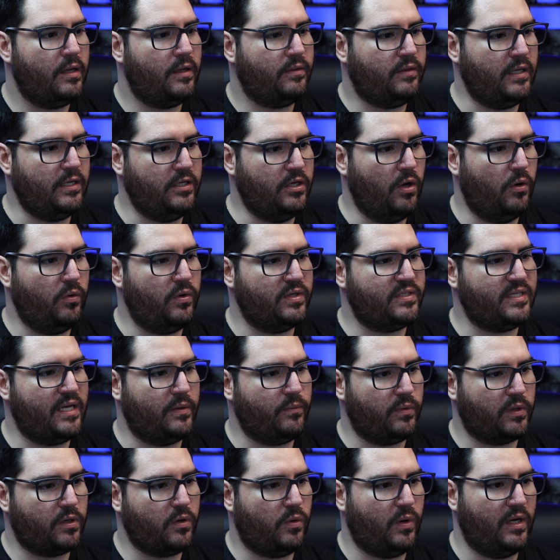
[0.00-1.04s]
the notice
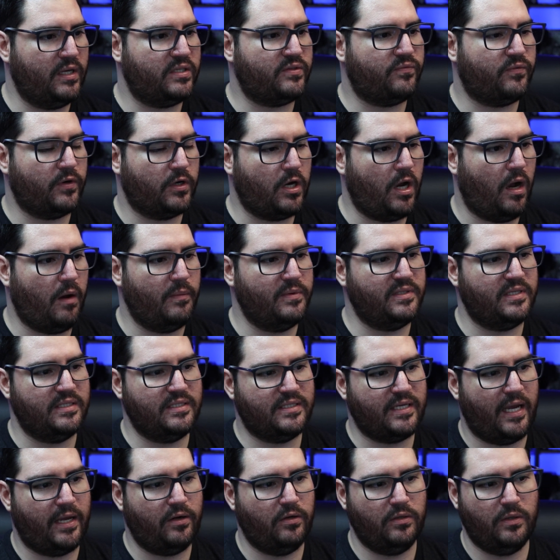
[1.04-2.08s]
and request for comments
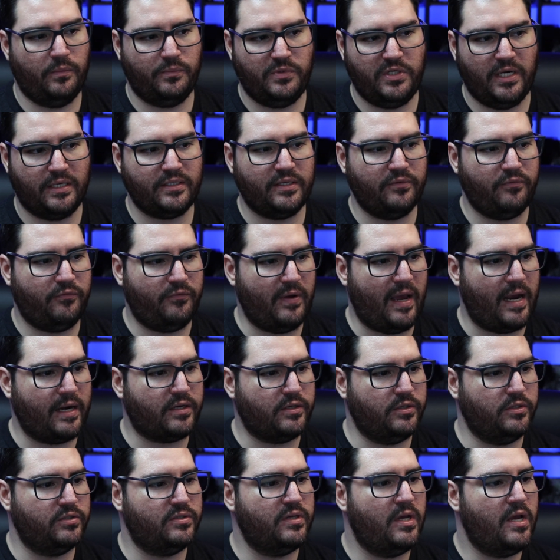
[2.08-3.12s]
entitled Objective
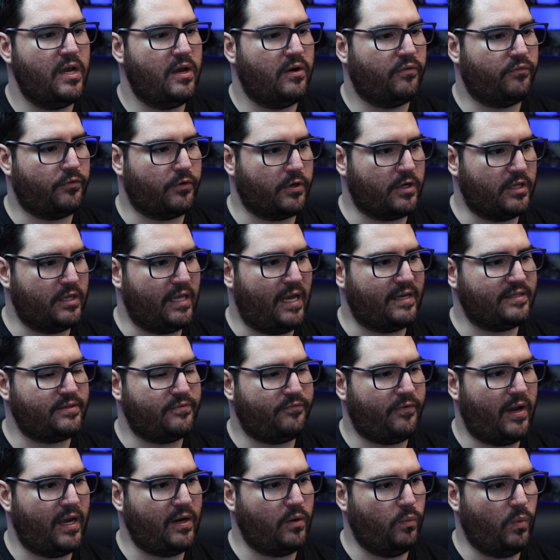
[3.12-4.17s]
Factors for
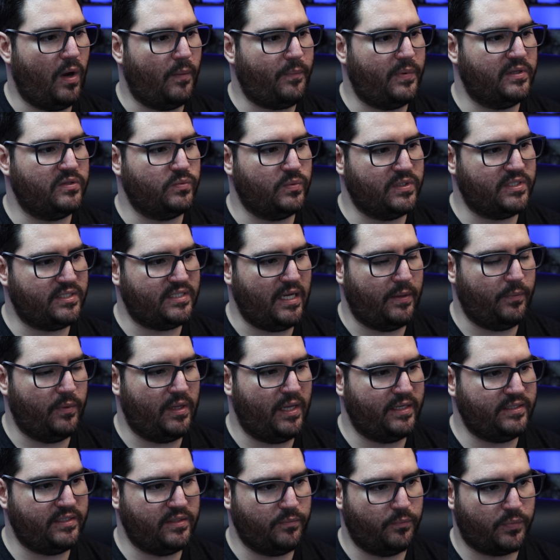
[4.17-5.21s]
Classifying Weapons with
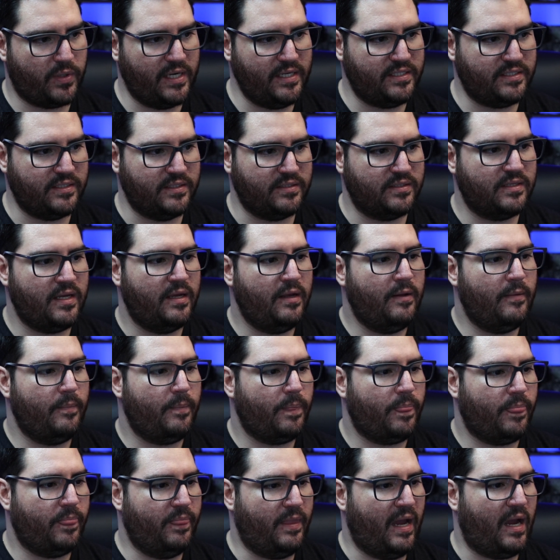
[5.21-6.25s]
Stabilizing Braces.
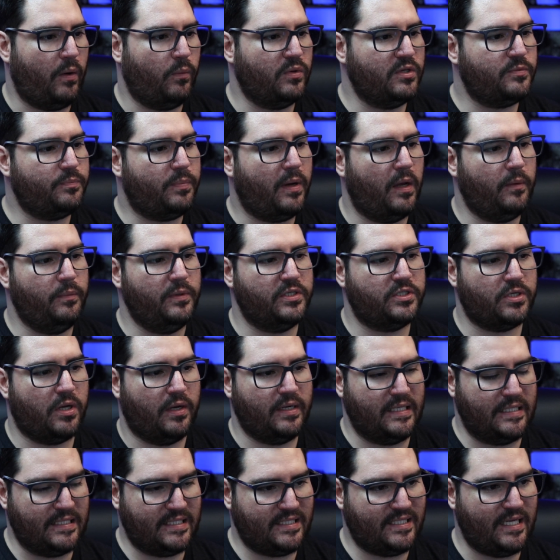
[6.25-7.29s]
That was published
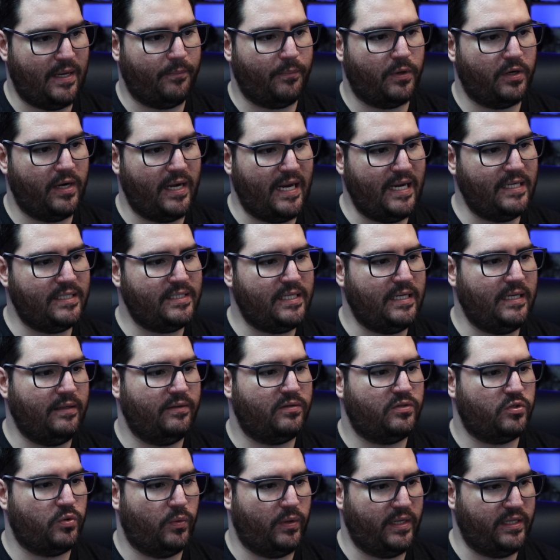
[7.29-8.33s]
on December
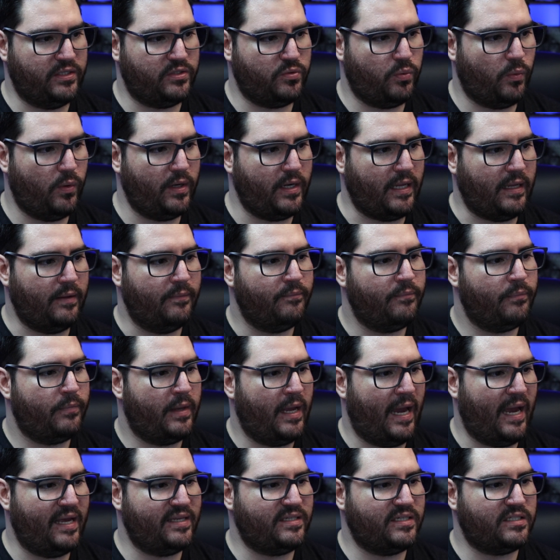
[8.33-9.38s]
18th, 2020.
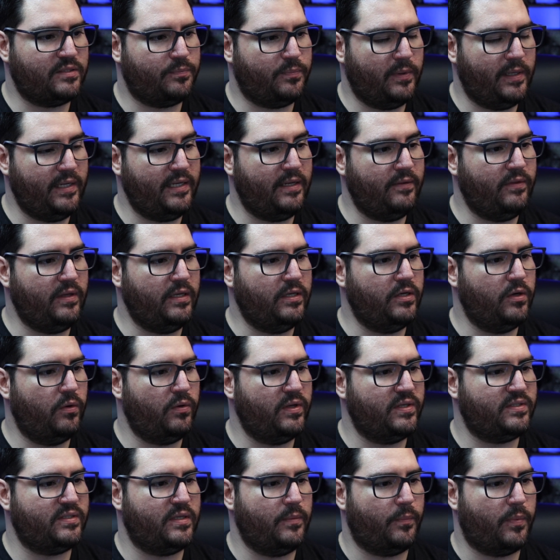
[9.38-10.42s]
As explained in the
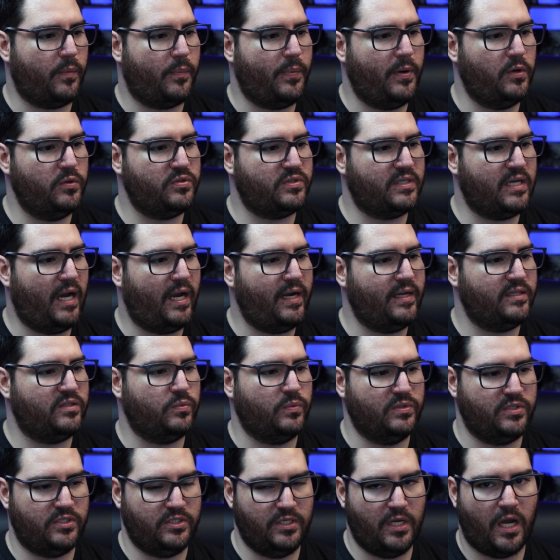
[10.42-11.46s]
notice, the proposed guidance
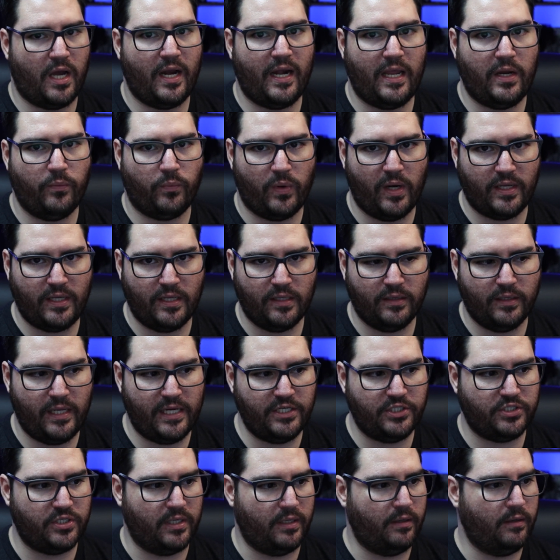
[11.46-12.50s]
was not a
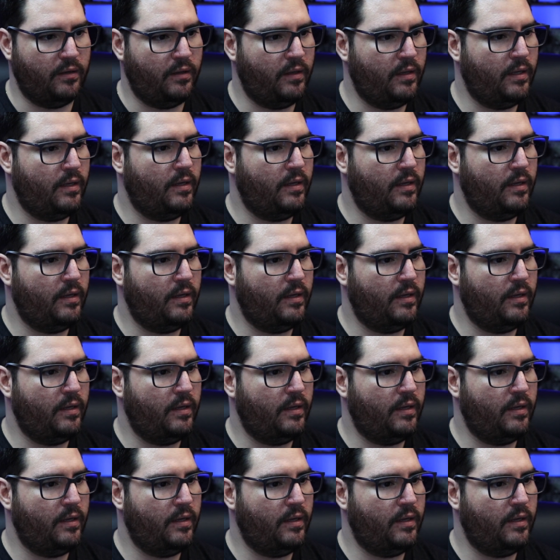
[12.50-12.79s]
regulation.